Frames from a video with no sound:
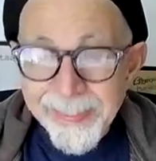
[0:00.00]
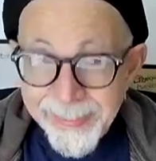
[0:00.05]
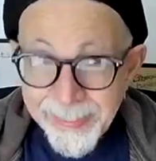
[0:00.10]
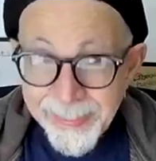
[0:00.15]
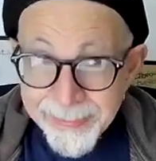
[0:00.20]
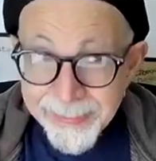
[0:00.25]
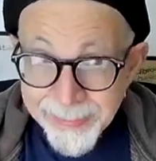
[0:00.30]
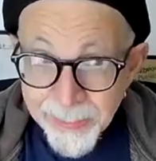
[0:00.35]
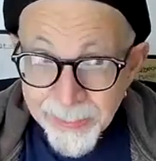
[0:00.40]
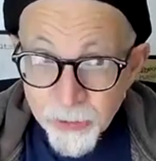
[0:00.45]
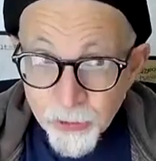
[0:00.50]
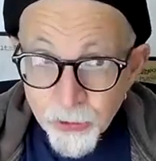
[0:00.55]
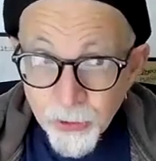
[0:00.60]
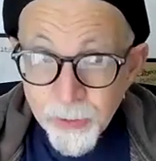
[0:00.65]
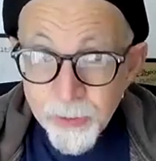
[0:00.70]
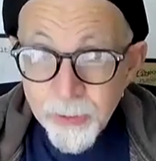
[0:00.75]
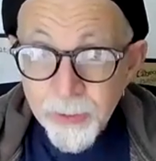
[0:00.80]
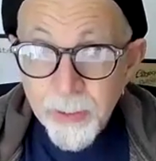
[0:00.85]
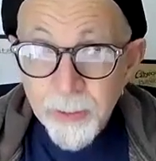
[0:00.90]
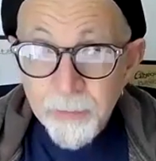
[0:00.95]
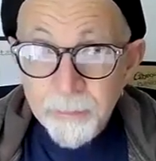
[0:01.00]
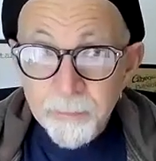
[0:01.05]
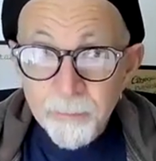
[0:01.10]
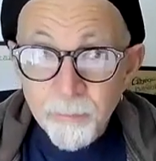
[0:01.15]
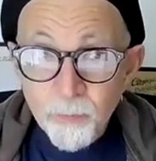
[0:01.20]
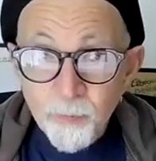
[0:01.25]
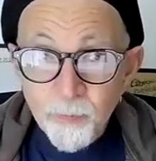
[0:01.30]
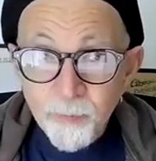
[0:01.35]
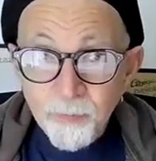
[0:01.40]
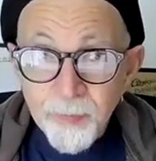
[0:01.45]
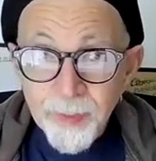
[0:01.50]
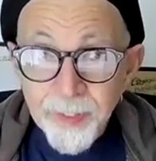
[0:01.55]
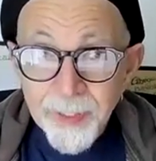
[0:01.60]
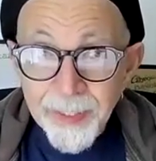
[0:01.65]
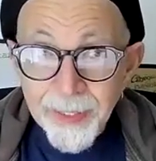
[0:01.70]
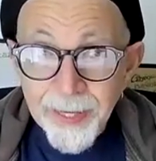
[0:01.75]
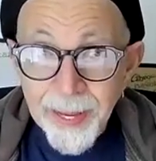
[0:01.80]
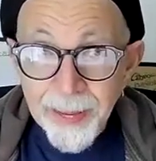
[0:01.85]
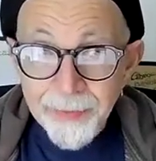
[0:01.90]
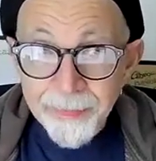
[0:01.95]
is addiction
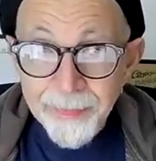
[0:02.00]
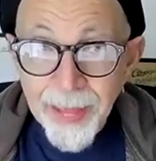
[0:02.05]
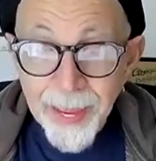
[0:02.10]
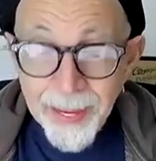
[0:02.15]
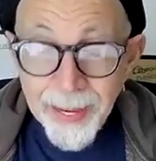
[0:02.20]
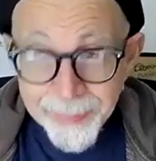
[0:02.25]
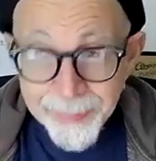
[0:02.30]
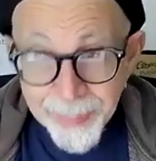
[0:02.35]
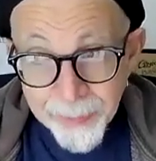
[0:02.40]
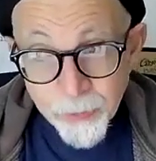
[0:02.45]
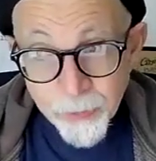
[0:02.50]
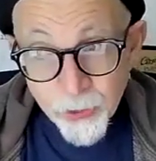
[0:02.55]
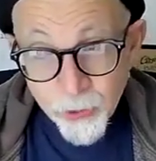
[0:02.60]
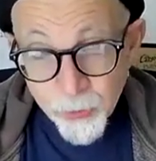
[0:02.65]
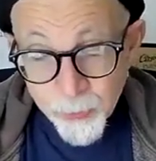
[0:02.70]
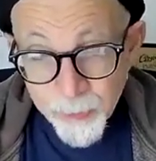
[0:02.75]
and